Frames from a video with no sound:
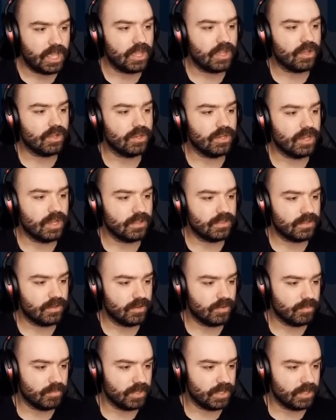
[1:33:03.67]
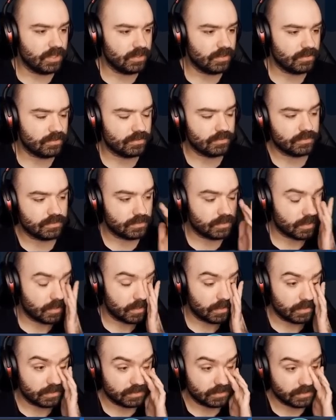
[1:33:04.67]
ain't got nothing on me.
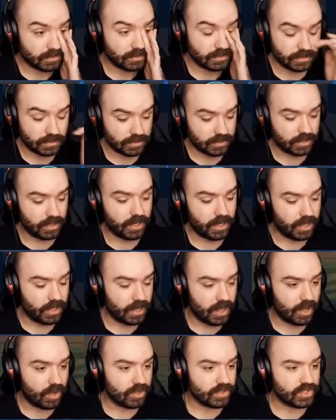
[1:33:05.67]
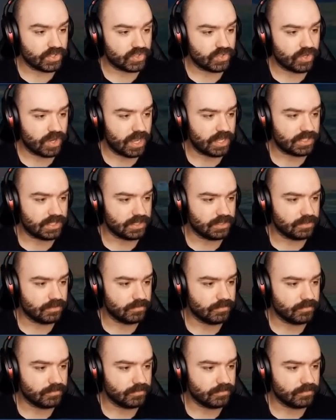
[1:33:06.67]
Alright, I got distracted.